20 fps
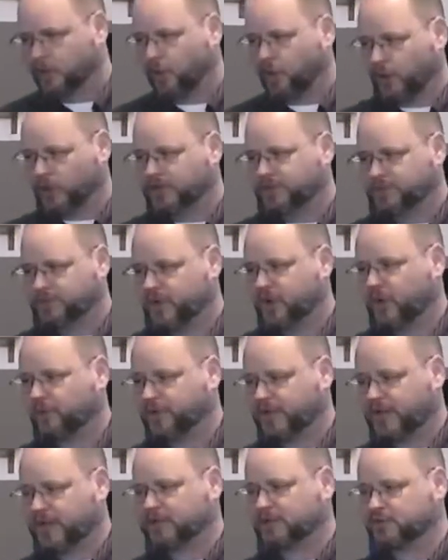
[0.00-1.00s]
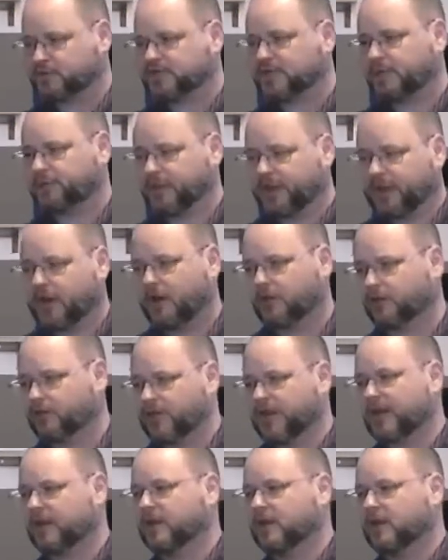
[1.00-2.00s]
the Holy Spirit because it was something other
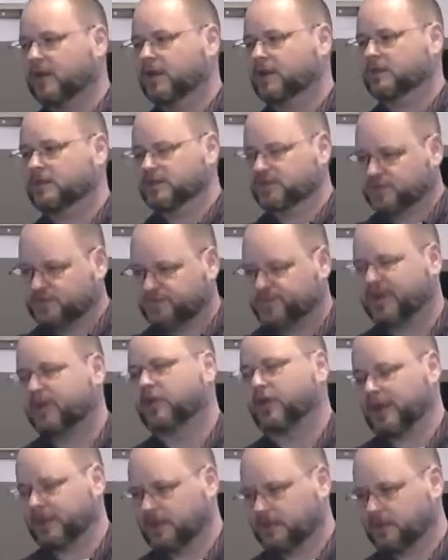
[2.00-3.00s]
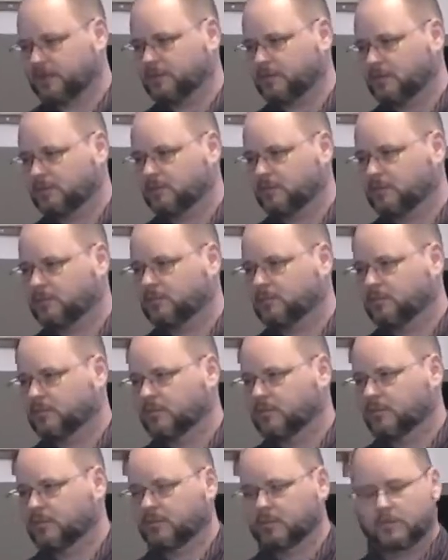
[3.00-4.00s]
than the Spirit.
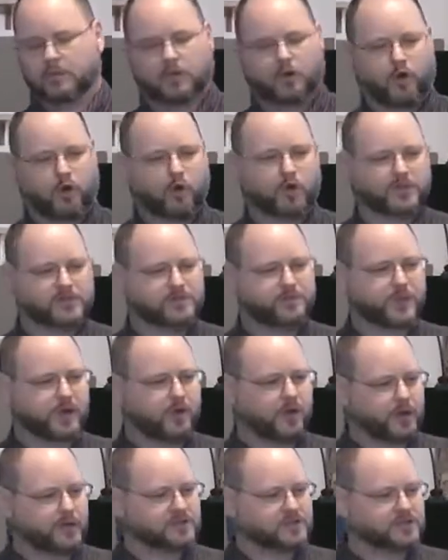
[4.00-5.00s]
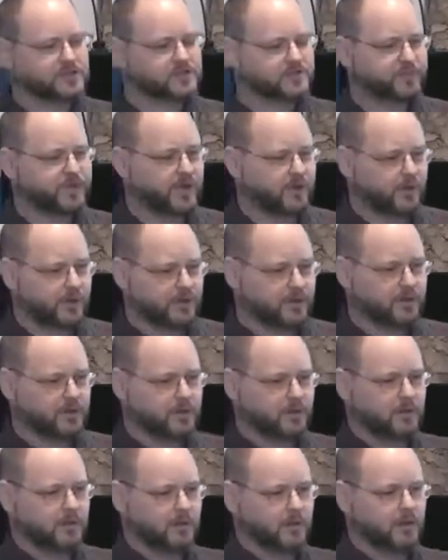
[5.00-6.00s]
The Holy Spirit is a spirit,
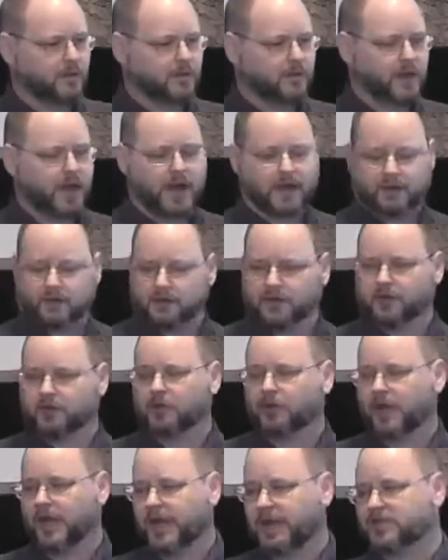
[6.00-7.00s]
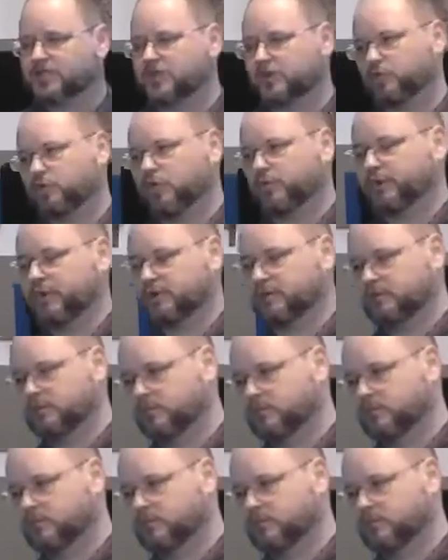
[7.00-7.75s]
not a little Asian woman.